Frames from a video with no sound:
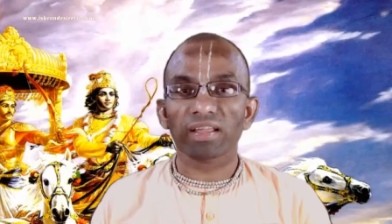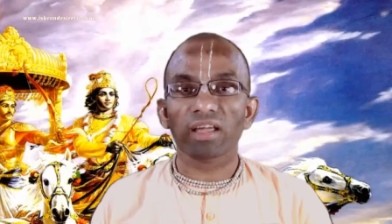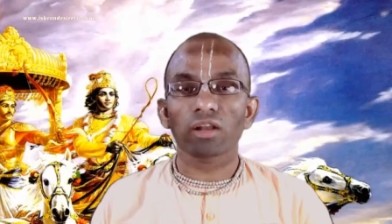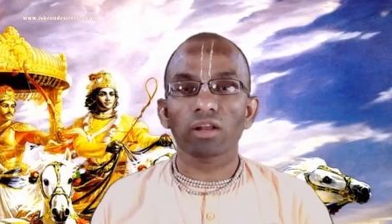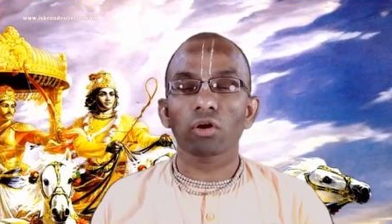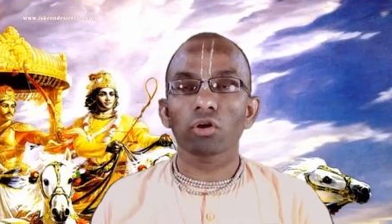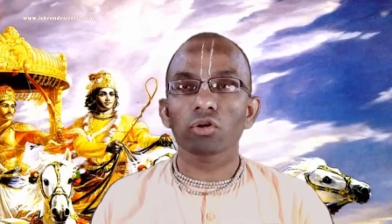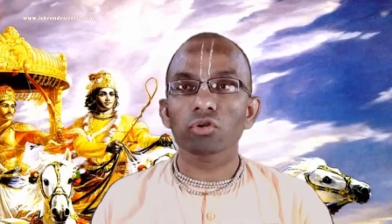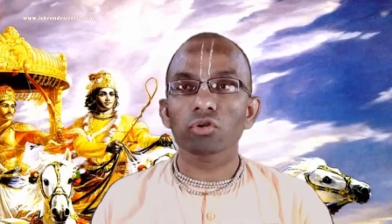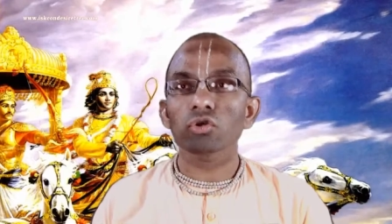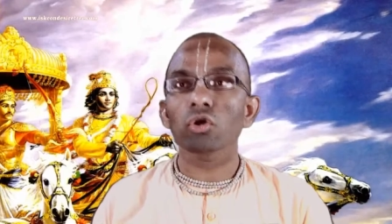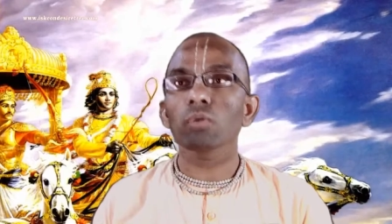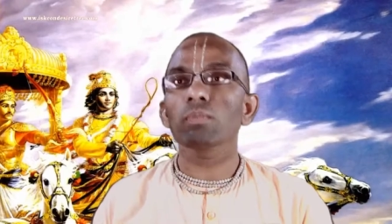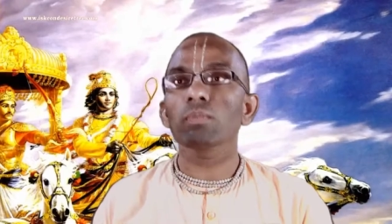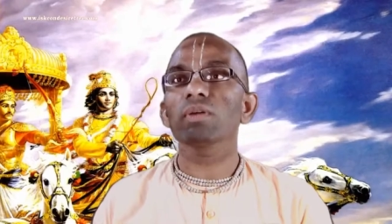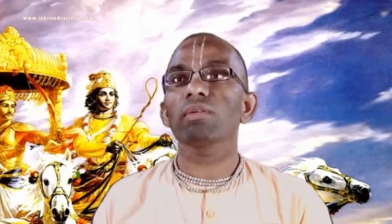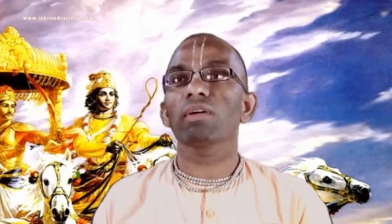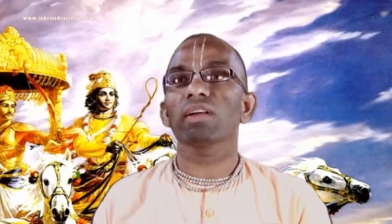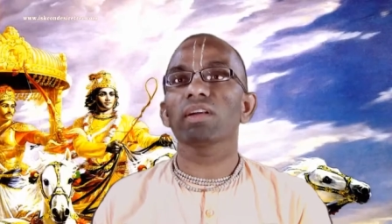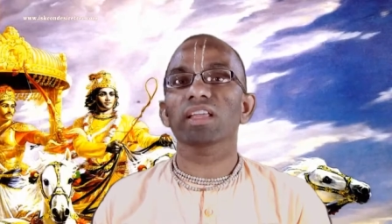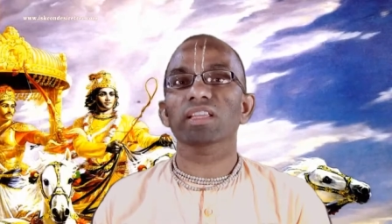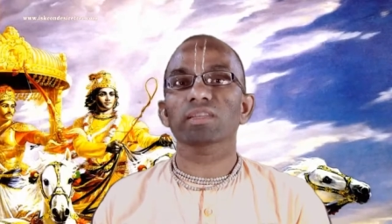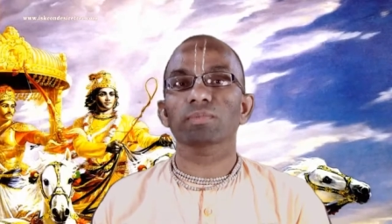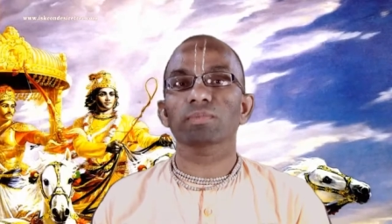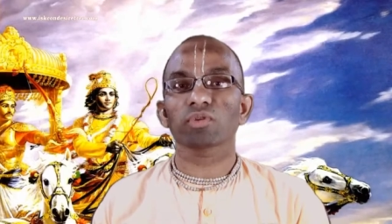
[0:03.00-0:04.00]
That can also be
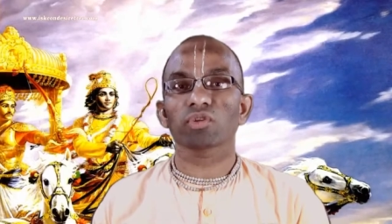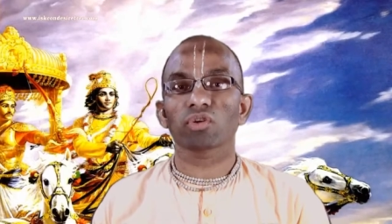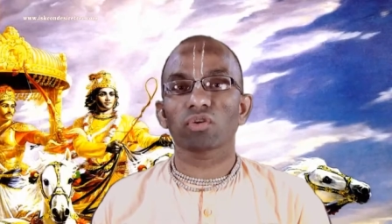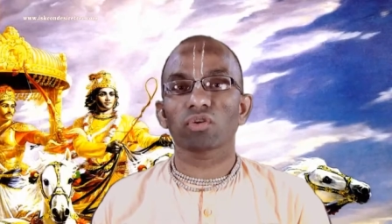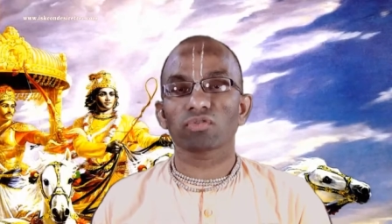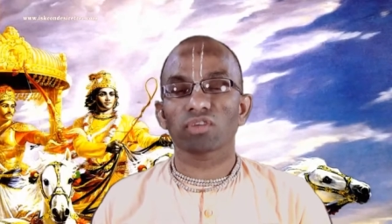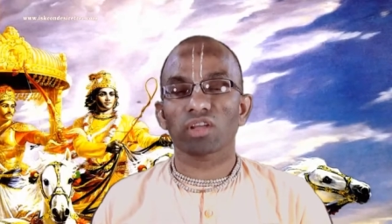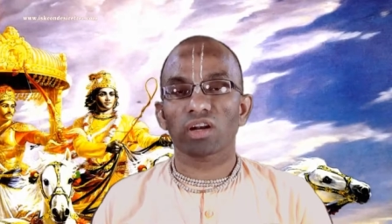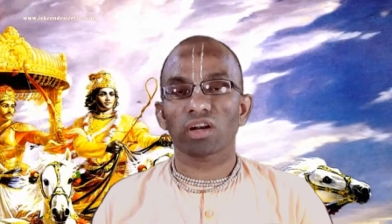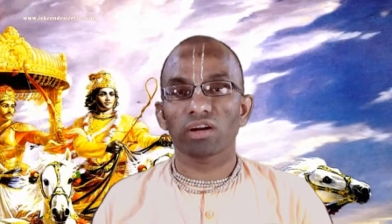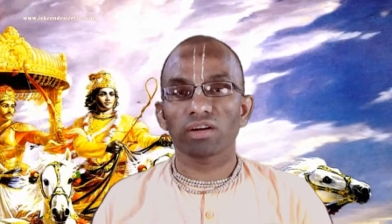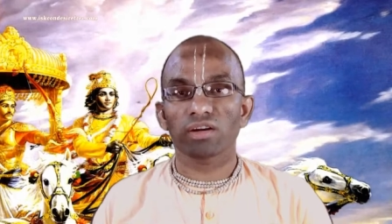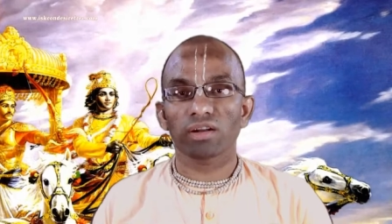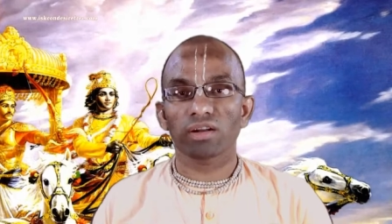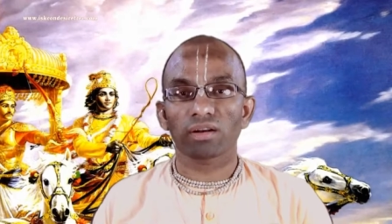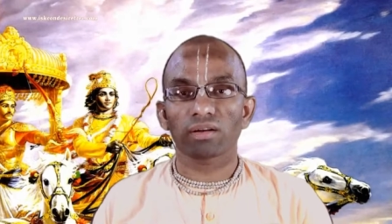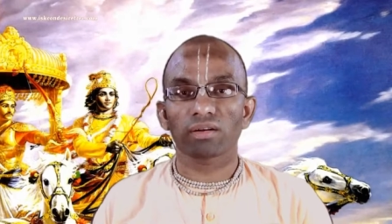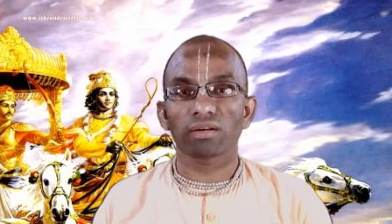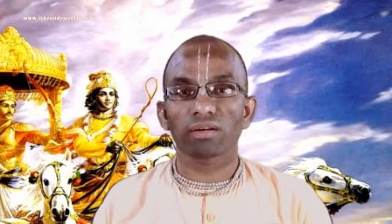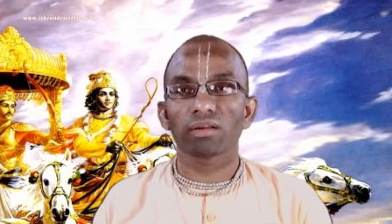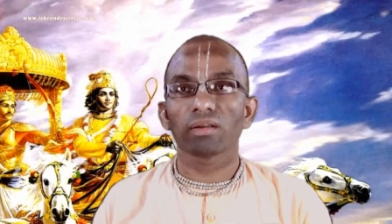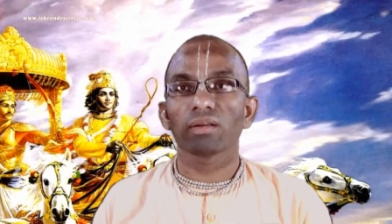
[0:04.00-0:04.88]
one expression of surrender.